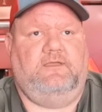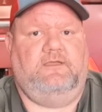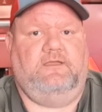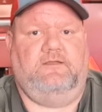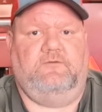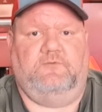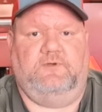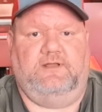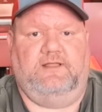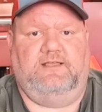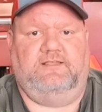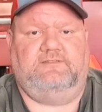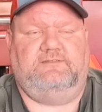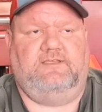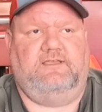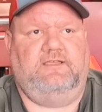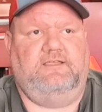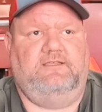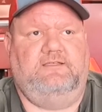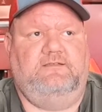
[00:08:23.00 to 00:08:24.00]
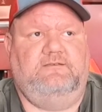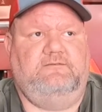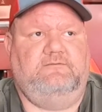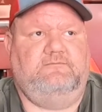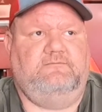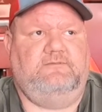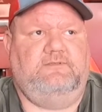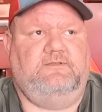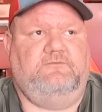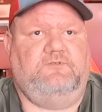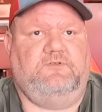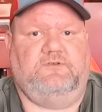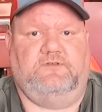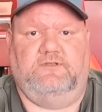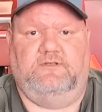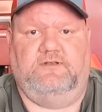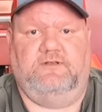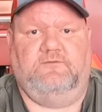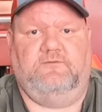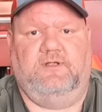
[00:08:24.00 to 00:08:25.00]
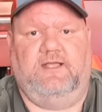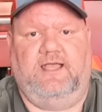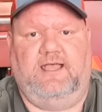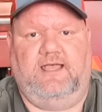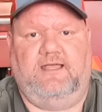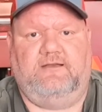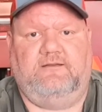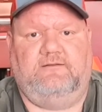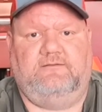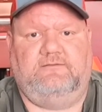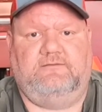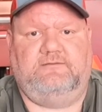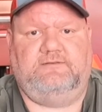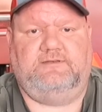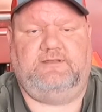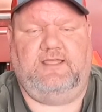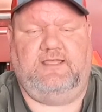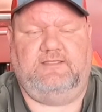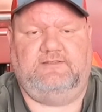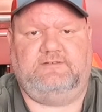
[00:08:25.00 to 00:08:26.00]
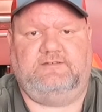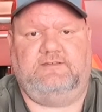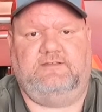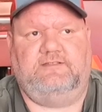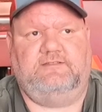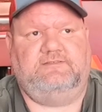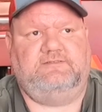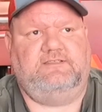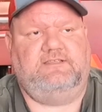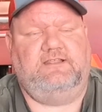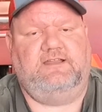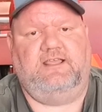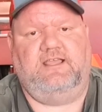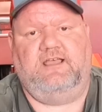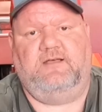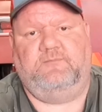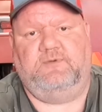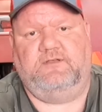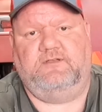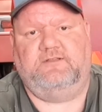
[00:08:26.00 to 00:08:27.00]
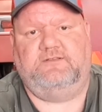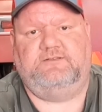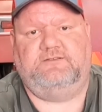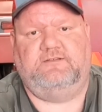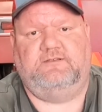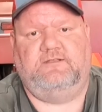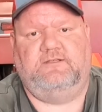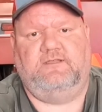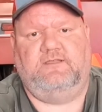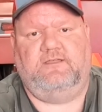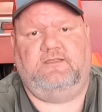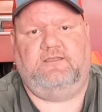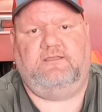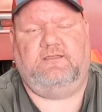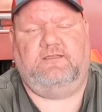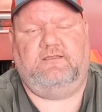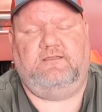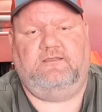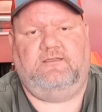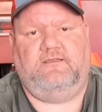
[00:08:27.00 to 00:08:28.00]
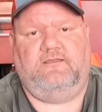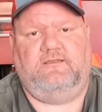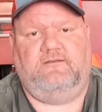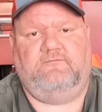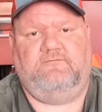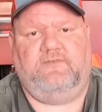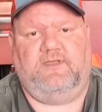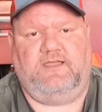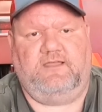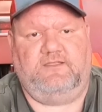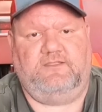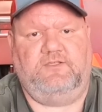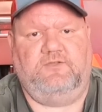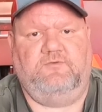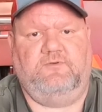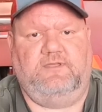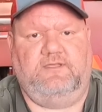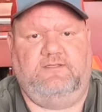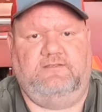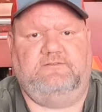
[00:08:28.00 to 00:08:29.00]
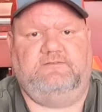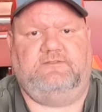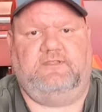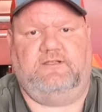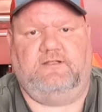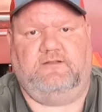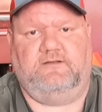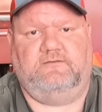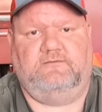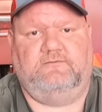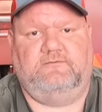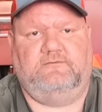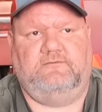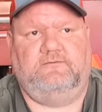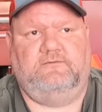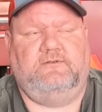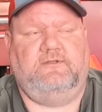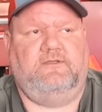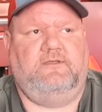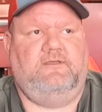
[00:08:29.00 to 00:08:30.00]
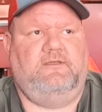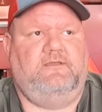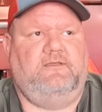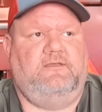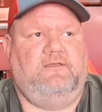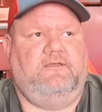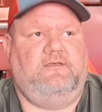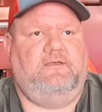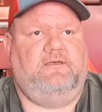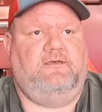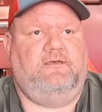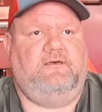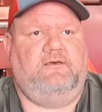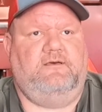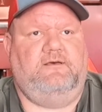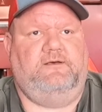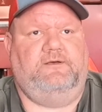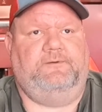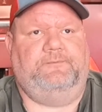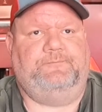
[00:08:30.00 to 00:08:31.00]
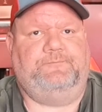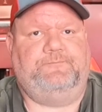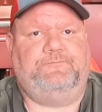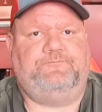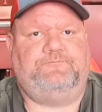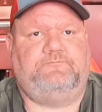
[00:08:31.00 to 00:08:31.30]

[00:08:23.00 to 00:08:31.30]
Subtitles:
And when I say if you're doing it right, testing it, seeing how much value is there, and